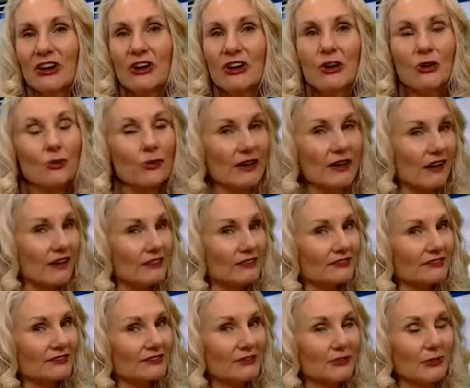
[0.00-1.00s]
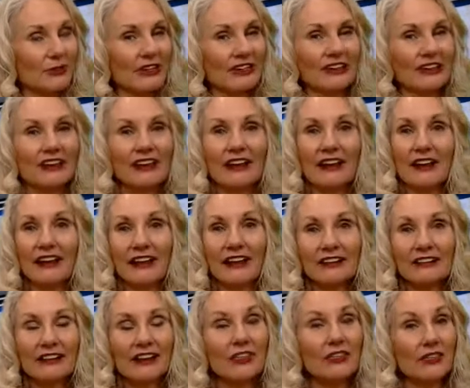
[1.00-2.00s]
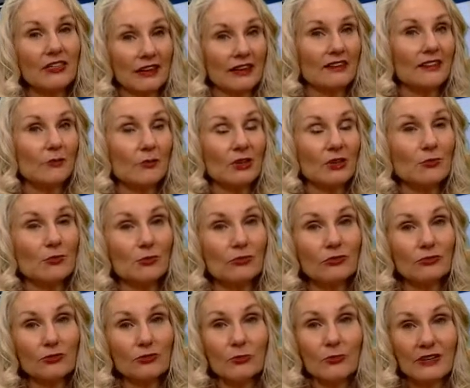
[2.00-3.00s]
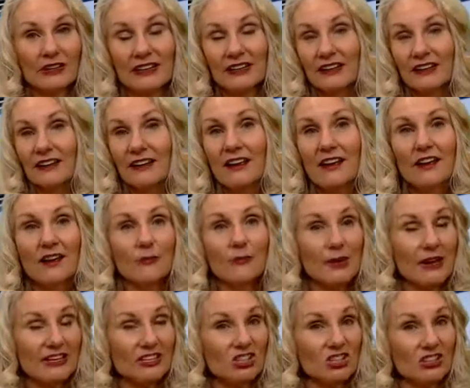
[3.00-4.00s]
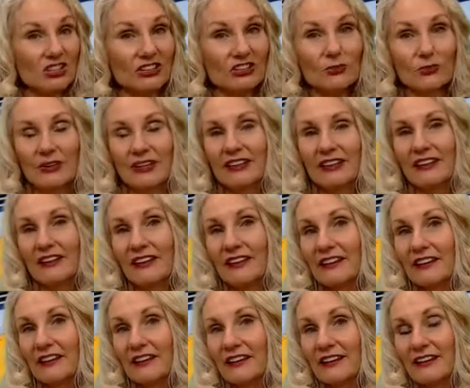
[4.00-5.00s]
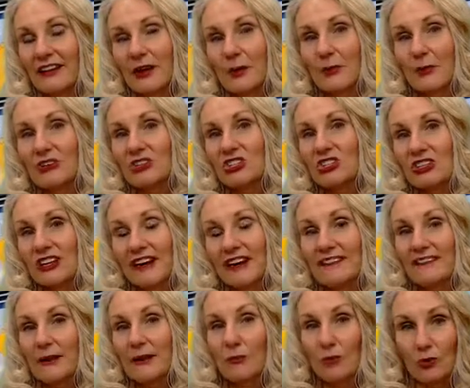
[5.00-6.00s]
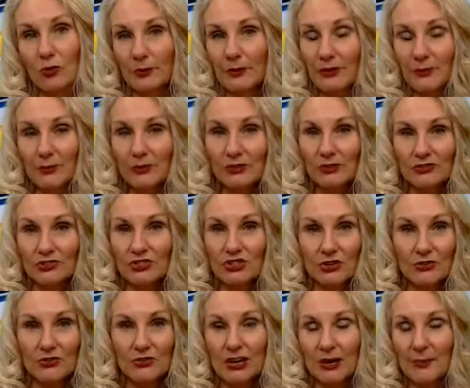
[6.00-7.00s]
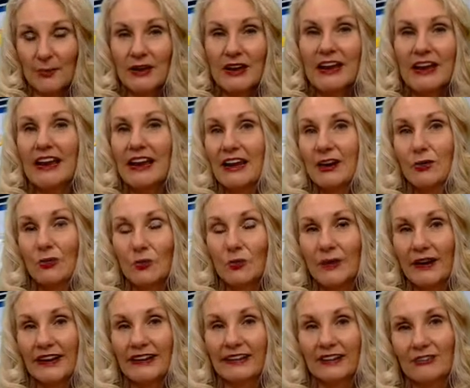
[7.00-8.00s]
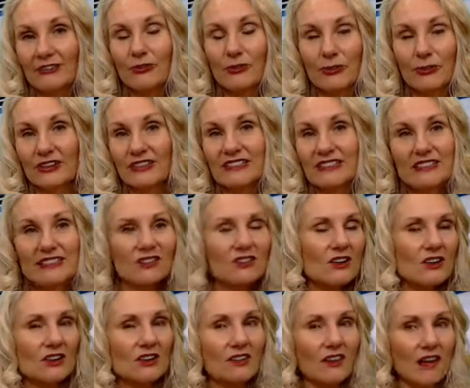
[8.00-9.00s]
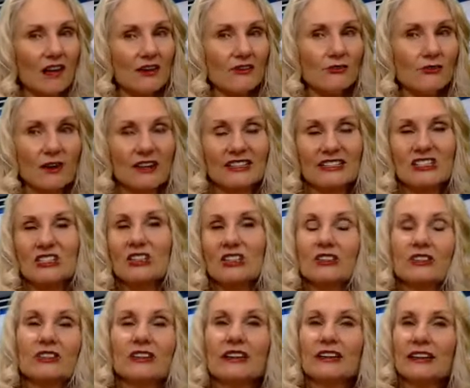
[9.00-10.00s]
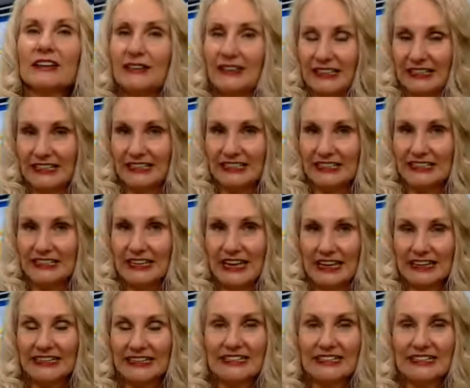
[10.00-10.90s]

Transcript: Well, we can thank the people for being patient. We can appreciate that more people showed up and waited for us. There are a lot of ways to look at things as a